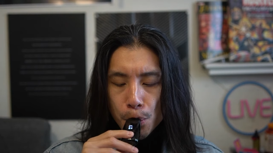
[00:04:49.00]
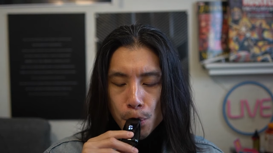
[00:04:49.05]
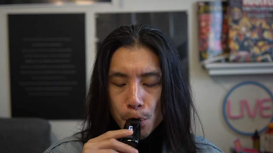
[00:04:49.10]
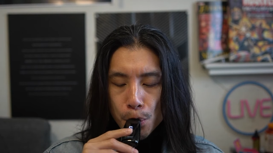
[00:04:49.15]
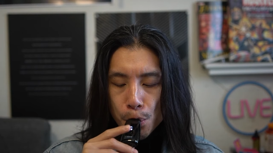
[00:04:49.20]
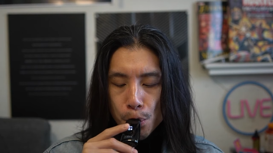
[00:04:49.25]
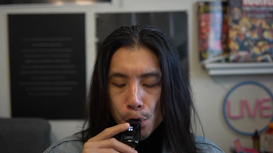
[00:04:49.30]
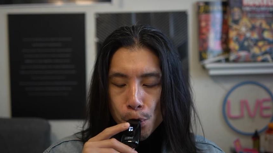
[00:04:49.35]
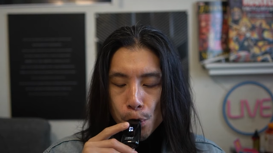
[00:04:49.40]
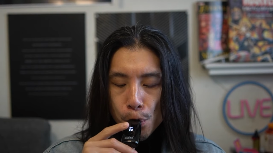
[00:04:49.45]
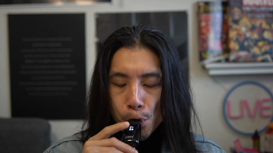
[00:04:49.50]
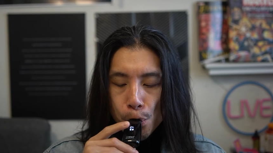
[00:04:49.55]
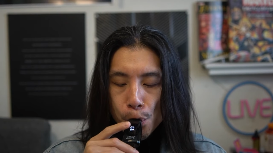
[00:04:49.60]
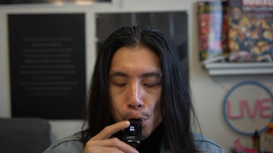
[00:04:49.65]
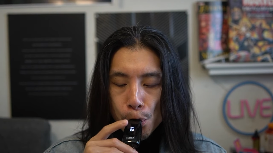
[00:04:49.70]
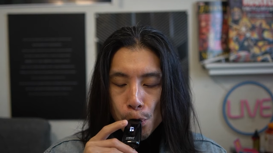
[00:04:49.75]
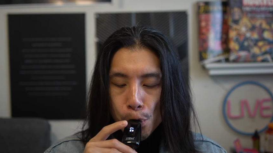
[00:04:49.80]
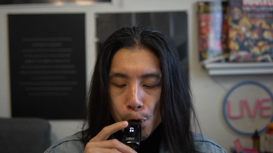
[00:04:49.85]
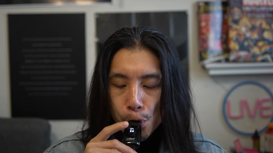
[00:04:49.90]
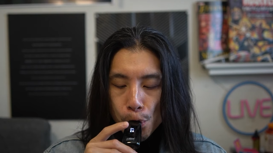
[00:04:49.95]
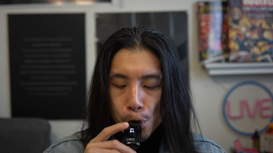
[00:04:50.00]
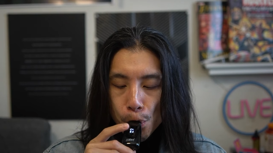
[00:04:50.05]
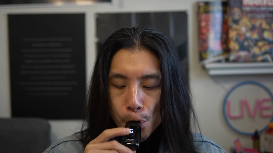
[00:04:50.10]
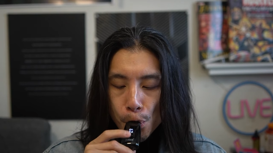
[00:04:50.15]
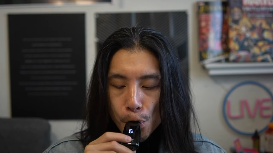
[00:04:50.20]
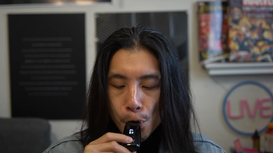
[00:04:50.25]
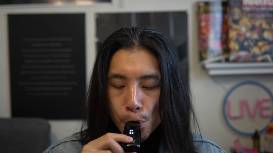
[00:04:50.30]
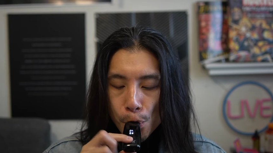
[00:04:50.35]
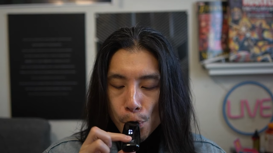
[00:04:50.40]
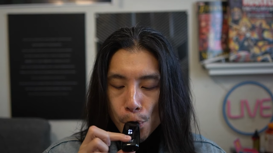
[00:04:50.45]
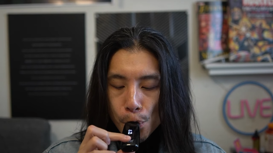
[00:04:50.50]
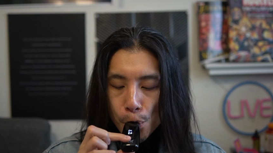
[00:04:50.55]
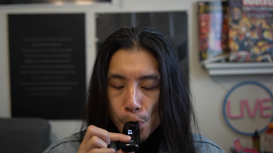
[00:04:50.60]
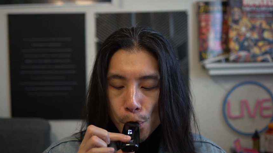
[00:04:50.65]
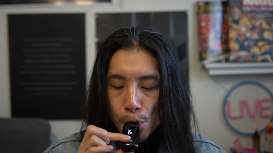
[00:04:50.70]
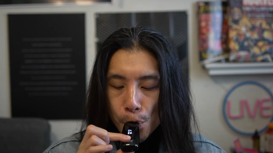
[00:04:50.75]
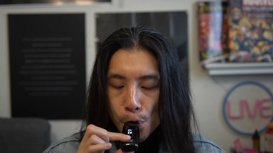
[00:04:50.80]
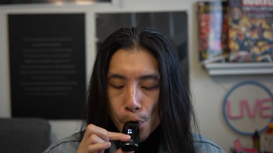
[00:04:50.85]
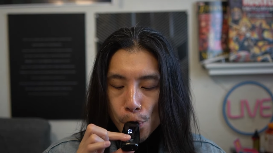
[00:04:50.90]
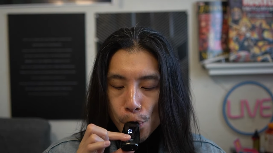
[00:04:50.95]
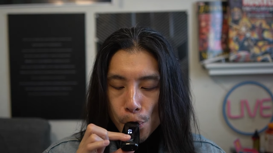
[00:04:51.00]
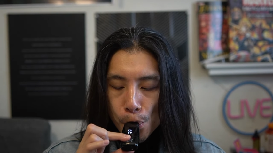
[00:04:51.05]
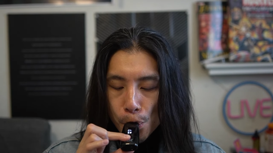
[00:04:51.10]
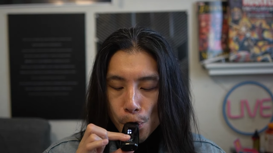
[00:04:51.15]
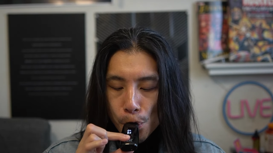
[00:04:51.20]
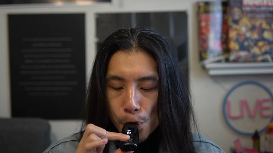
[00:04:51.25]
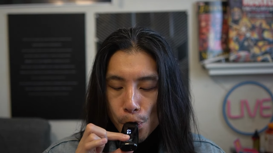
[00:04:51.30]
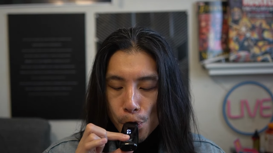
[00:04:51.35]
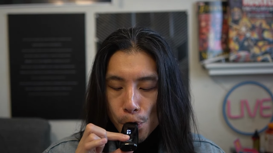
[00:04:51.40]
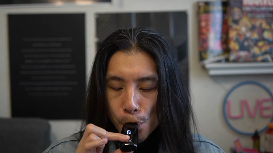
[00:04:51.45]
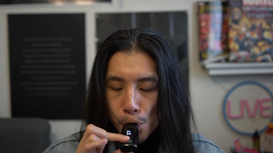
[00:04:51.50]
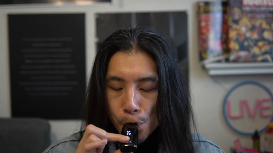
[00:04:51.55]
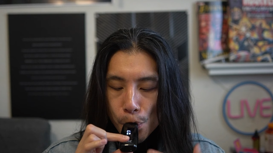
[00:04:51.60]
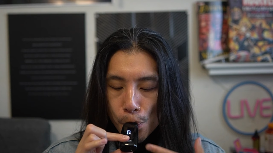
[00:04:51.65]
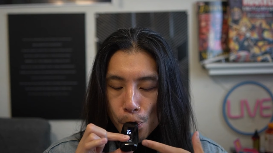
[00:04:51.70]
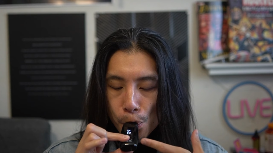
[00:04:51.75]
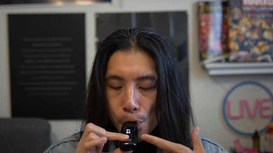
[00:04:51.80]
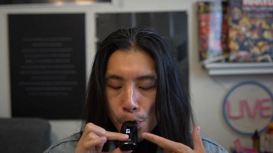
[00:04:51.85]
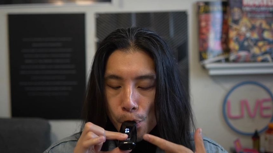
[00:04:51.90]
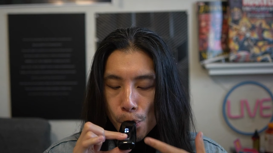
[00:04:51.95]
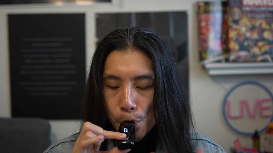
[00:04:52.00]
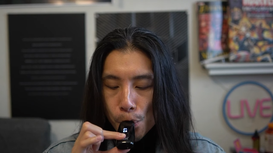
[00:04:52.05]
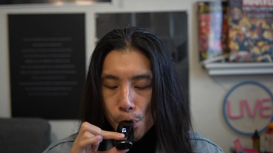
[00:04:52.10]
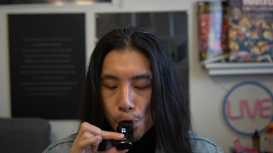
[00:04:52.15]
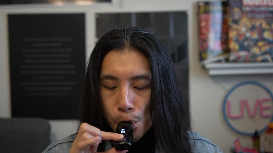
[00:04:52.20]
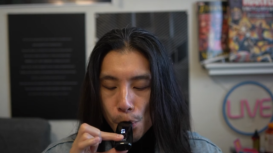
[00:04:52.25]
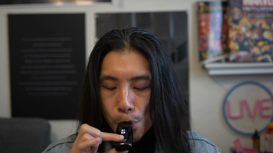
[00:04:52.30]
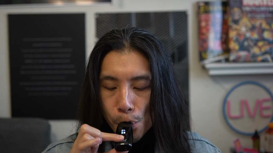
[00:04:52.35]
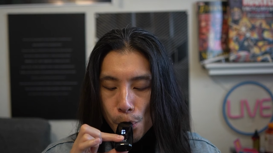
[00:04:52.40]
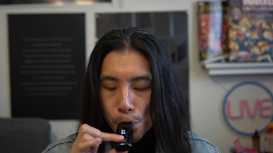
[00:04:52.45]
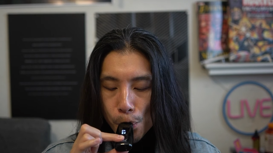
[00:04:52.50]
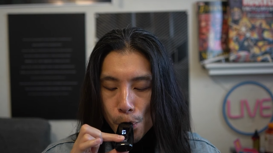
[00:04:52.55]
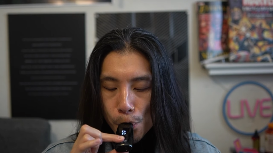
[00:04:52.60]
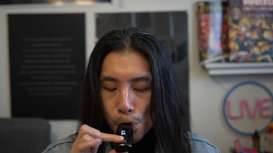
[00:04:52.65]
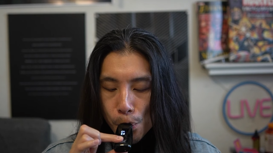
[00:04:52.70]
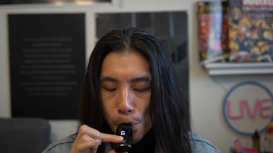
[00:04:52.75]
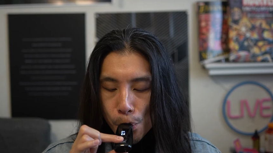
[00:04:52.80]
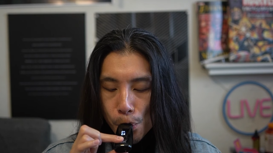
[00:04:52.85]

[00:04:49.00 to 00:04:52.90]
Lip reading: [no speech]